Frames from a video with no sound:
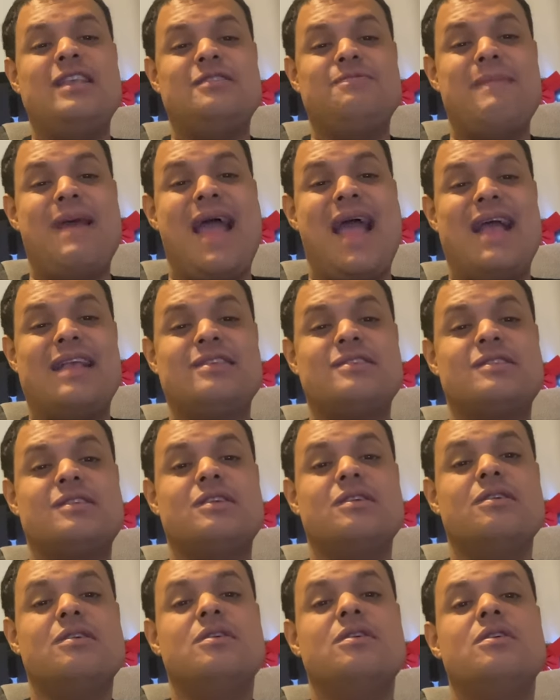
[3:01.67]

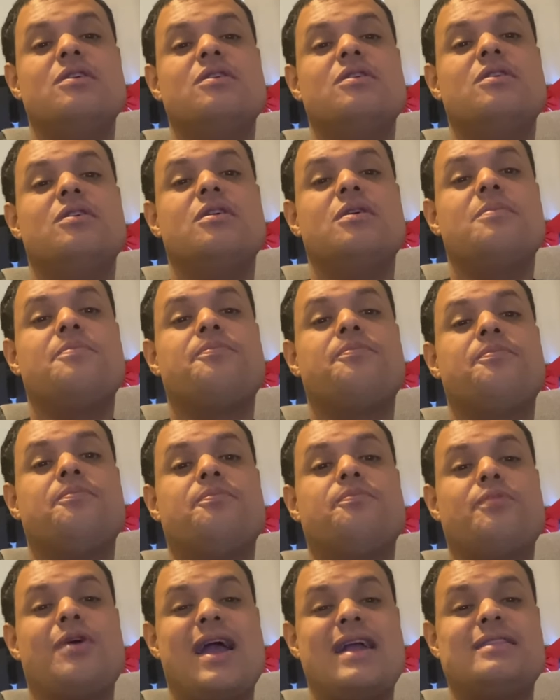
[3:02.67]
mask,
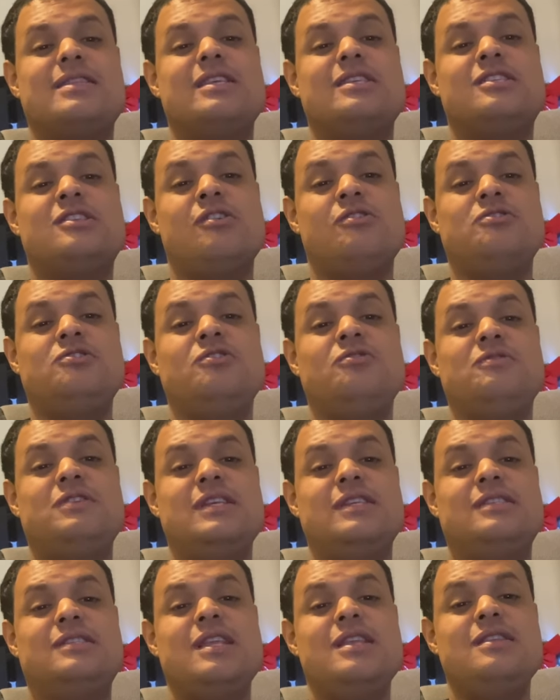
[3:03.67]
practice social
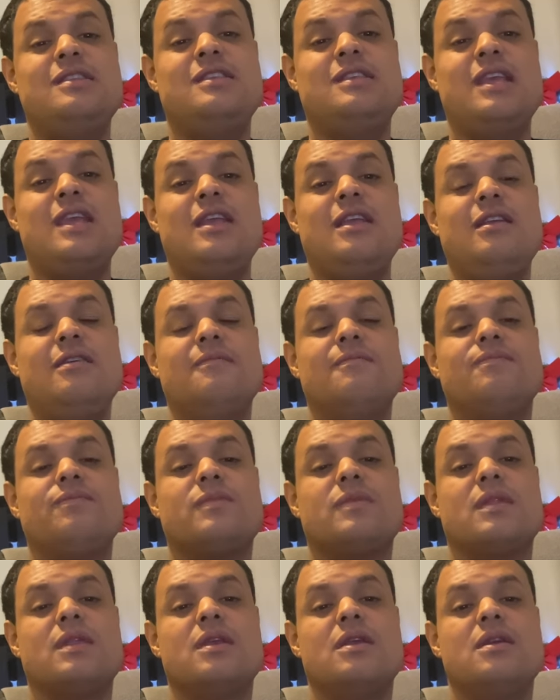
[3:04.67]
distancing,
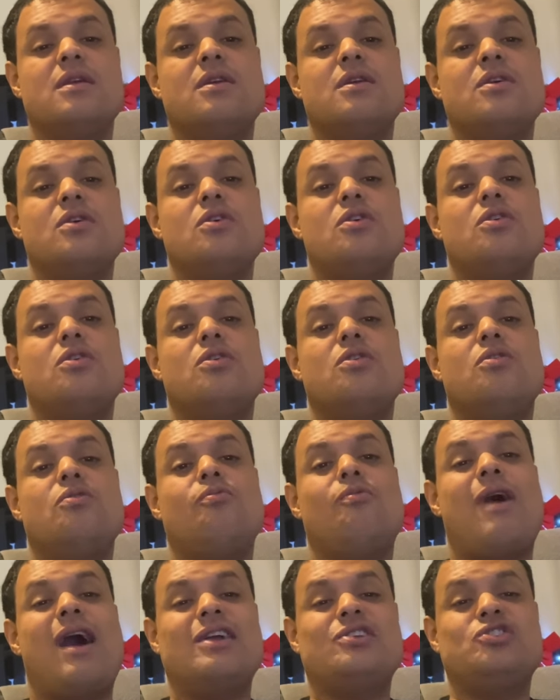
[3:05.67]

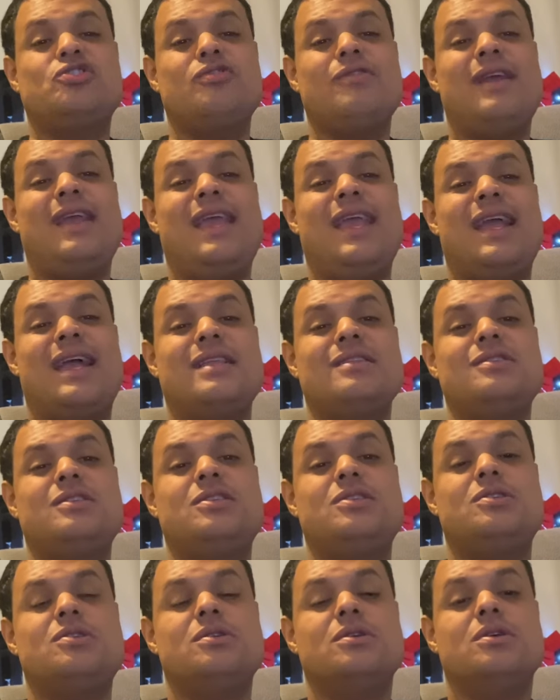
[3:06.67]
Wash your
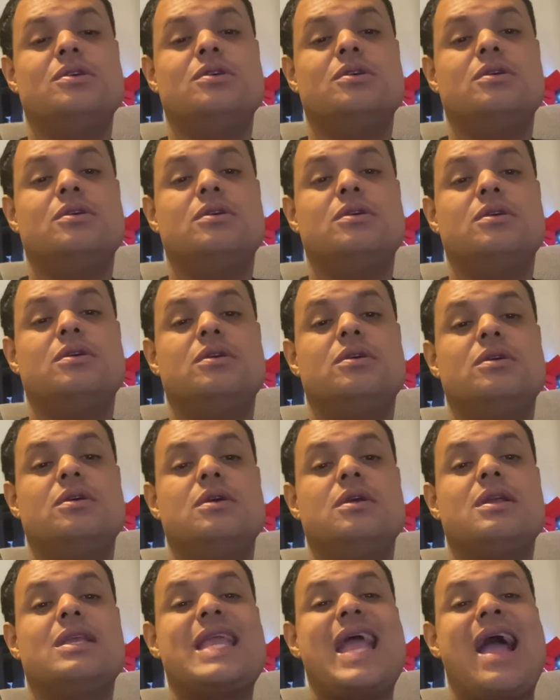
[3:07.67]
hands,
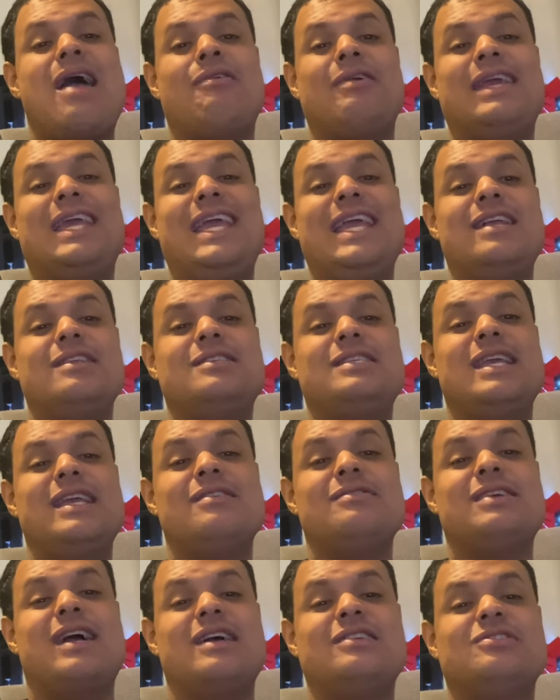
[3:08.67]
carry hand
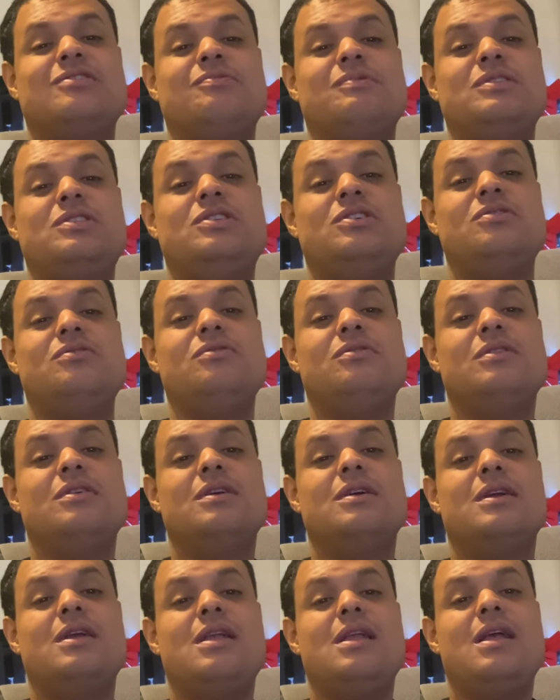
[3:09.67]
sanitizer with you,
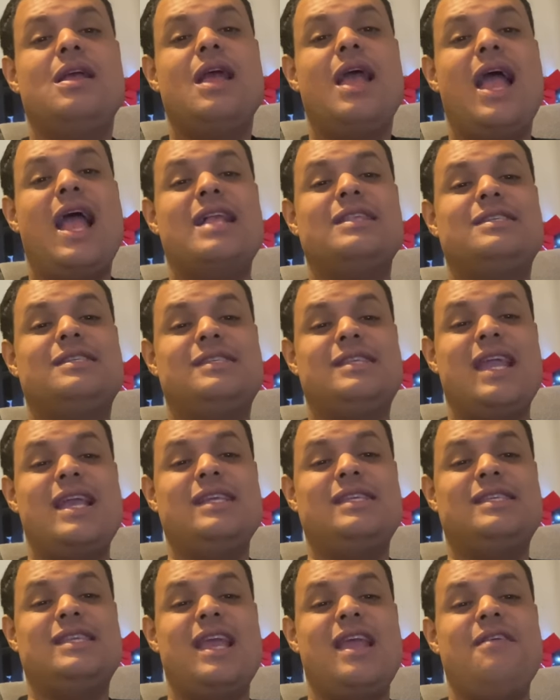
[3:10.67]
and stay
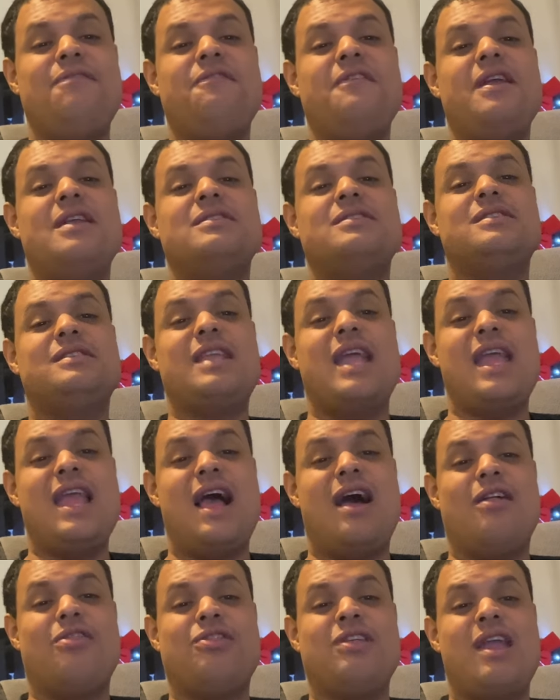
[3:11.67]
safe and stay
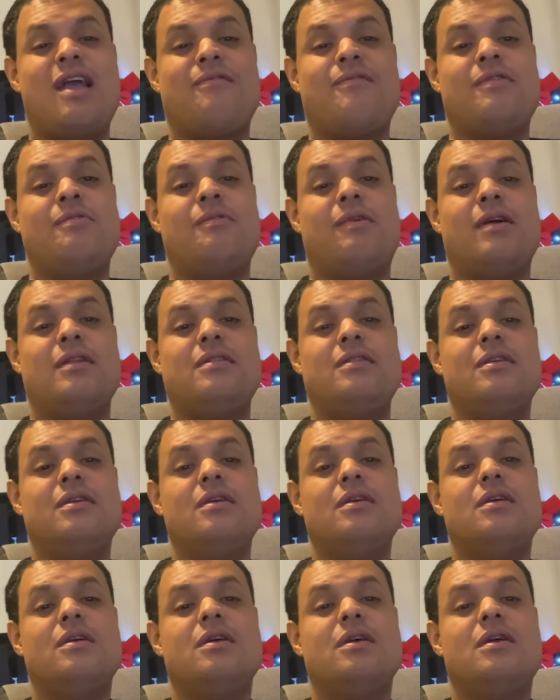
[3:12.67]
healthy, everyone,
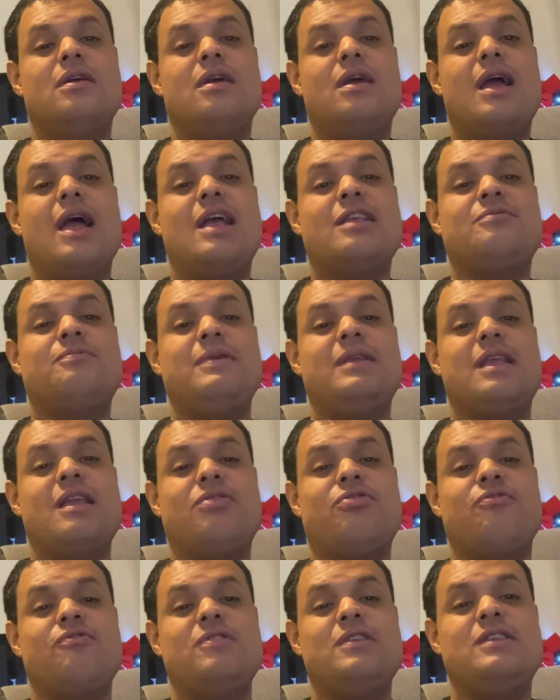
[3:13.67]
as we
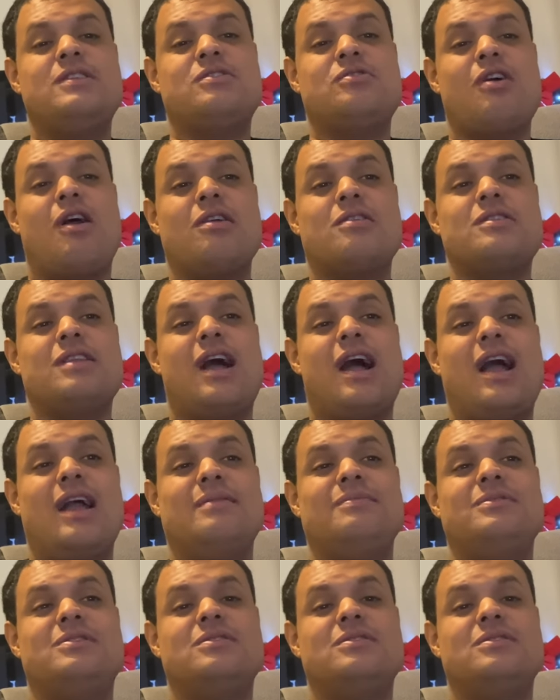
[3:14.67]
get through these dark times.